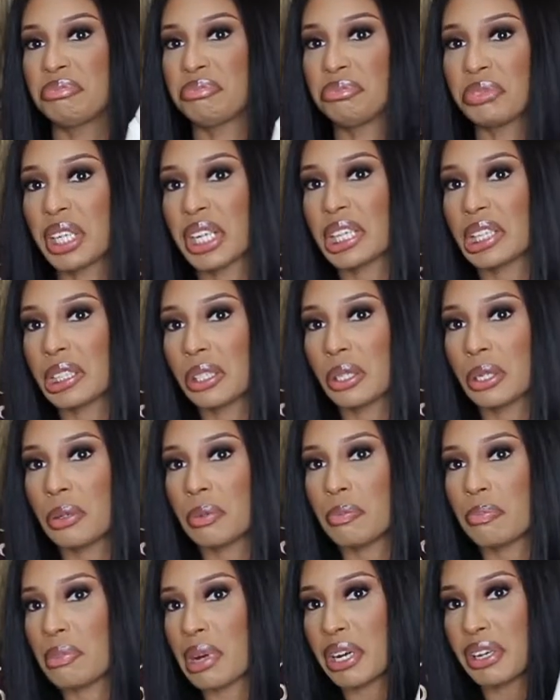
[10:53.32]
regular
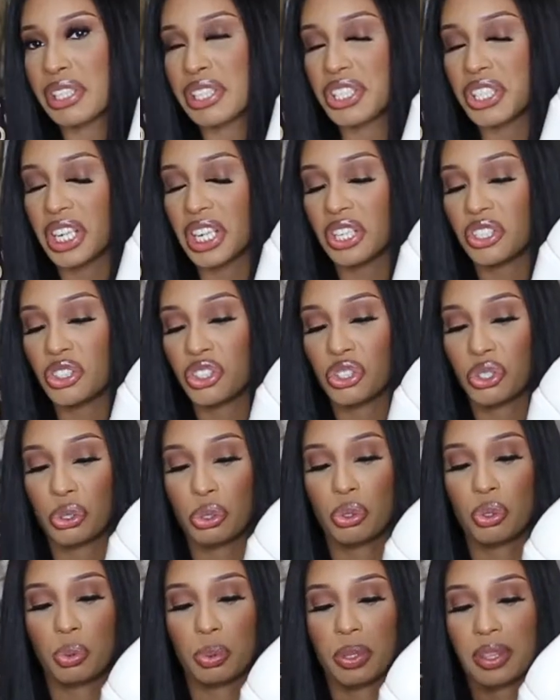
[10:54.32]
Mary Jane
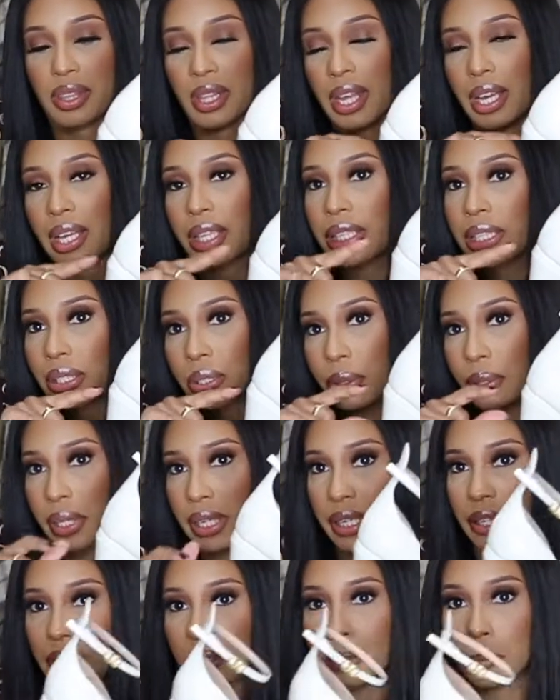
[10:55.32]
shoes with like a little
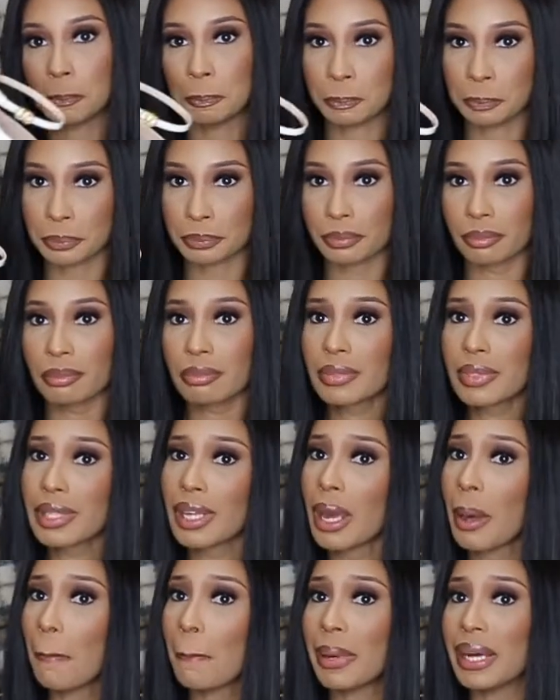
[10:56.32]
heel,
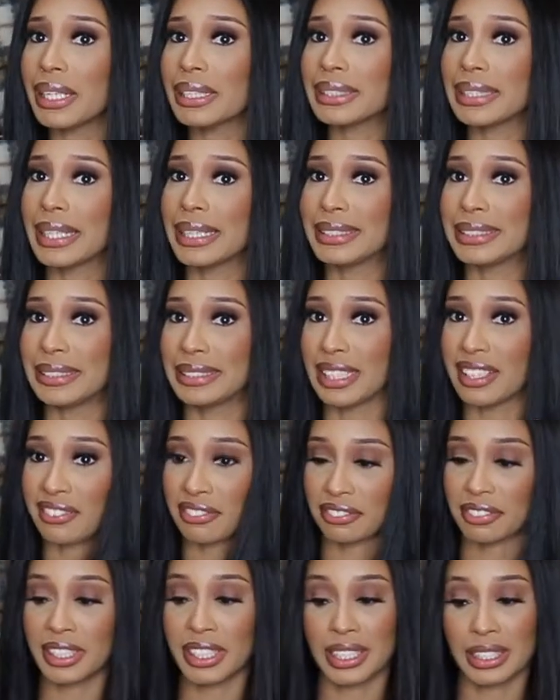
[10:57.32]
but they
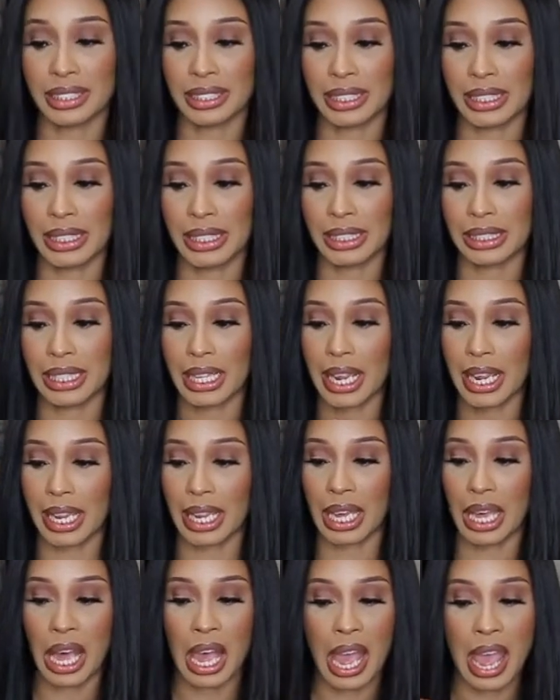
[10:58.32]
definitely
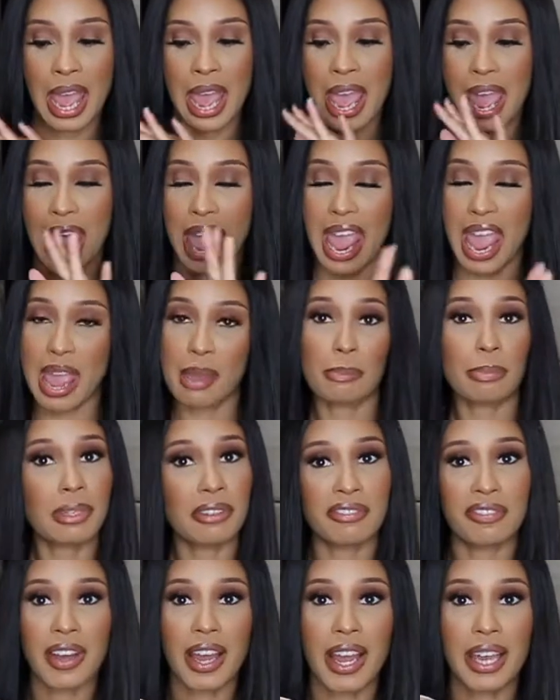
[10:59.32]
like
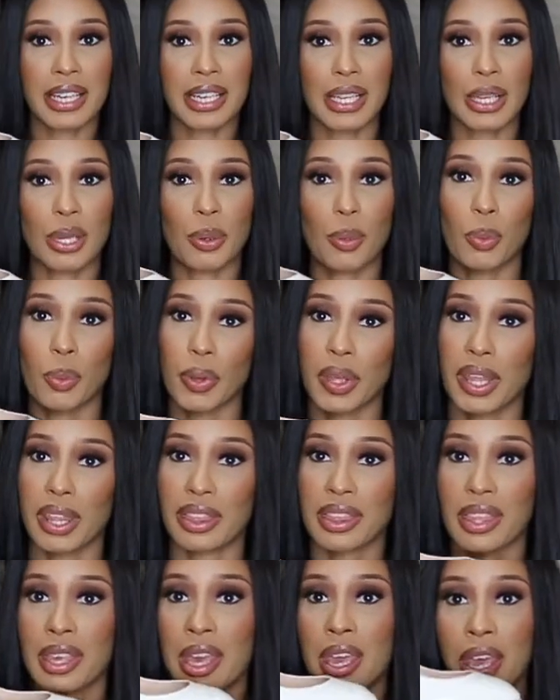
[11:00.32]
amplified it
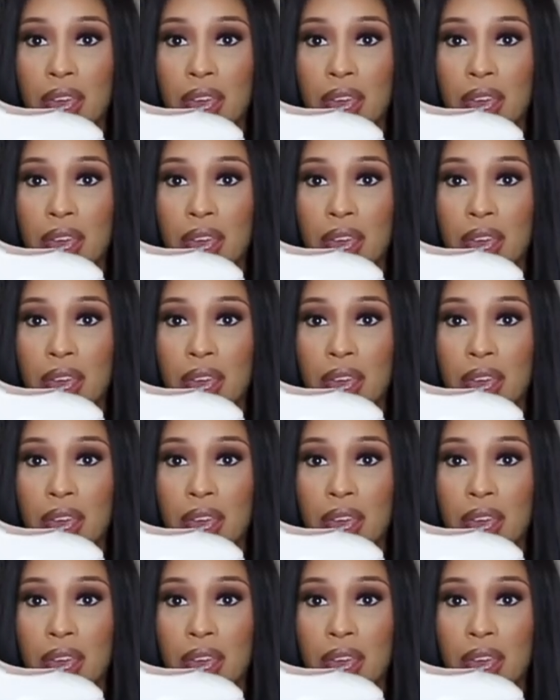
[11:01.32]
with